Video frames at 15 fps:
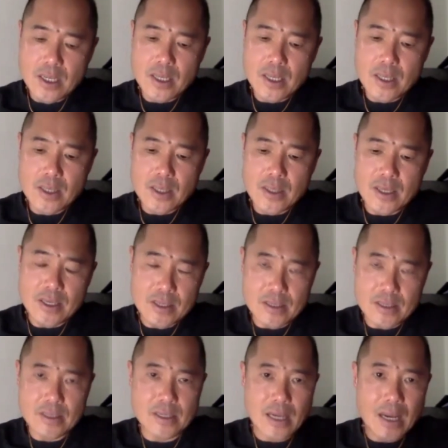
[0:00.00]
the
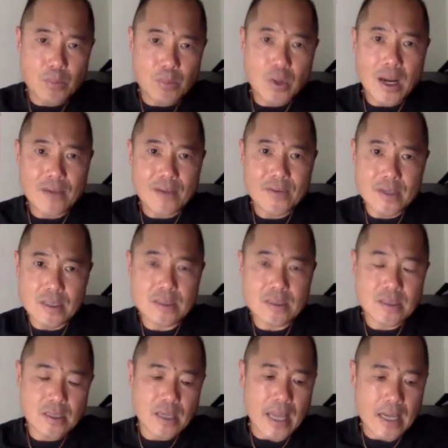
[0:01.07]
nonprofit
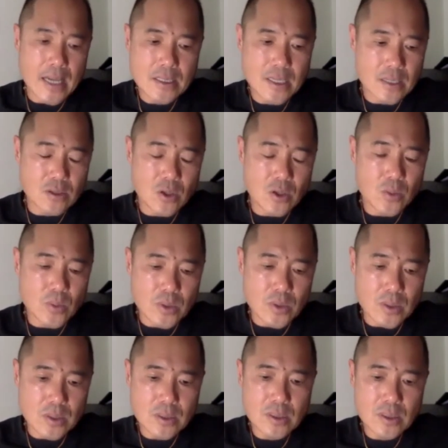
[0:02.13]
Acti
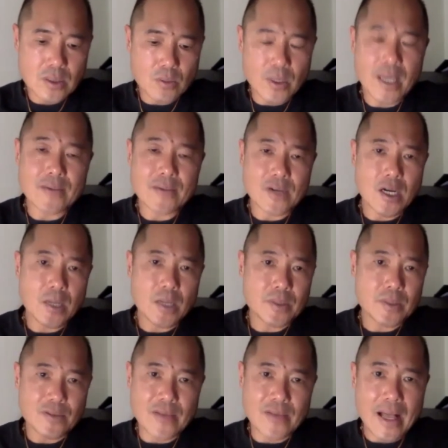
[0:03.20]
Global, we have a
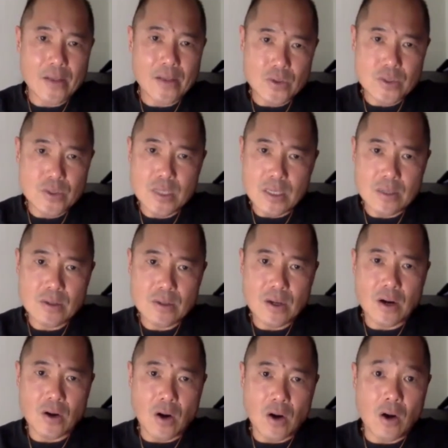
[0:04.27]
couple of values that
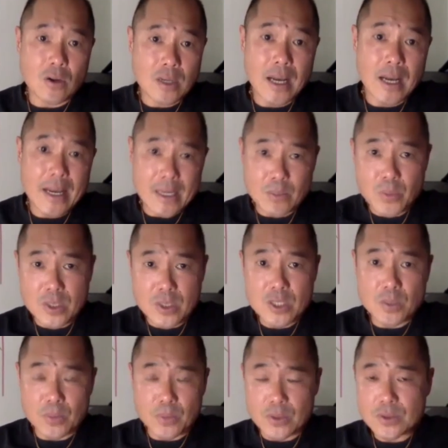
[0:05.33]
are our guiding
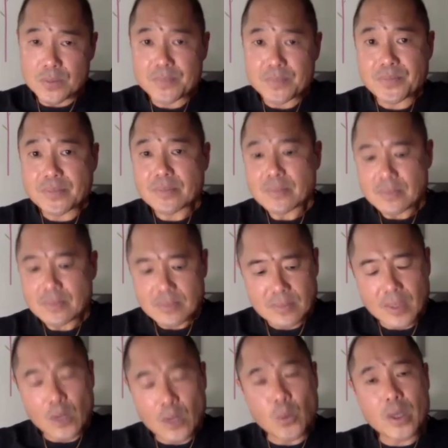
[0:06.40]
principles.
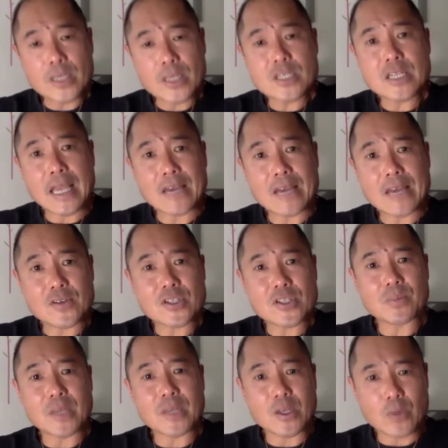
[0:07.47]
One is stand for
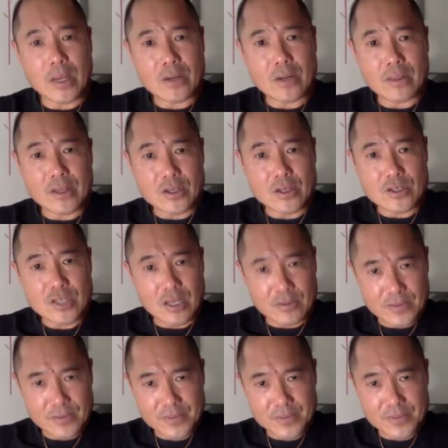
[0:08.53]
something greater than yourself.